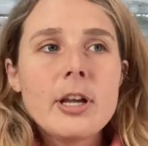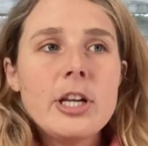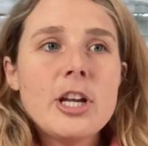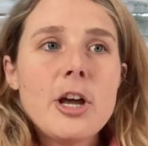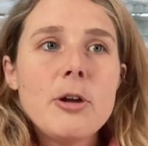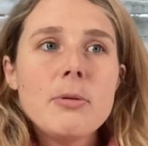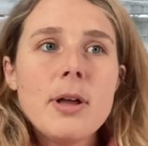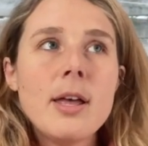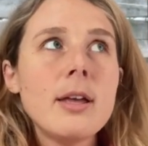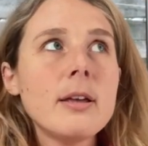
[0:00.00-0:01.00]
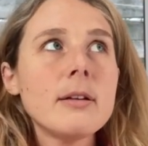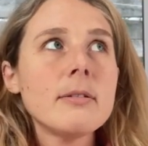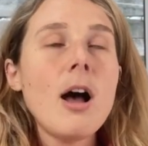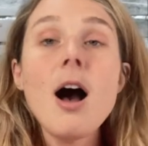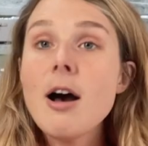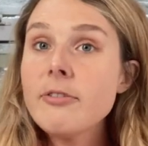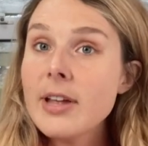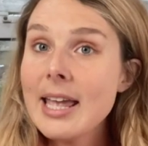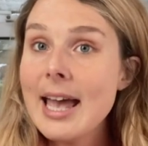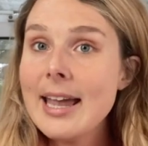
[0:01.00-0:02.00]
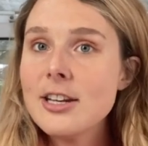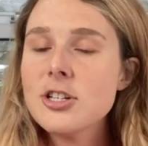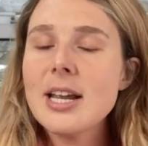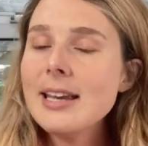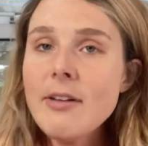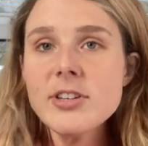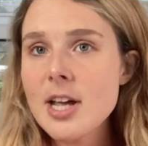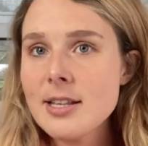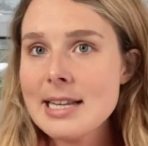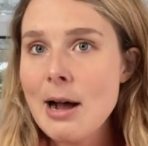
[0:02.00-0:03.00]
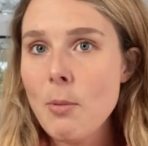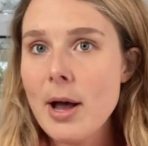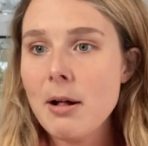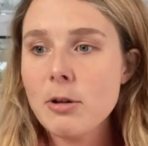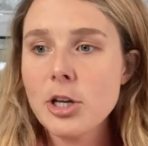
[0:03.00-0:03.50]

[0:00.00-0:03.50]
you know, half engaged, it never turns out well.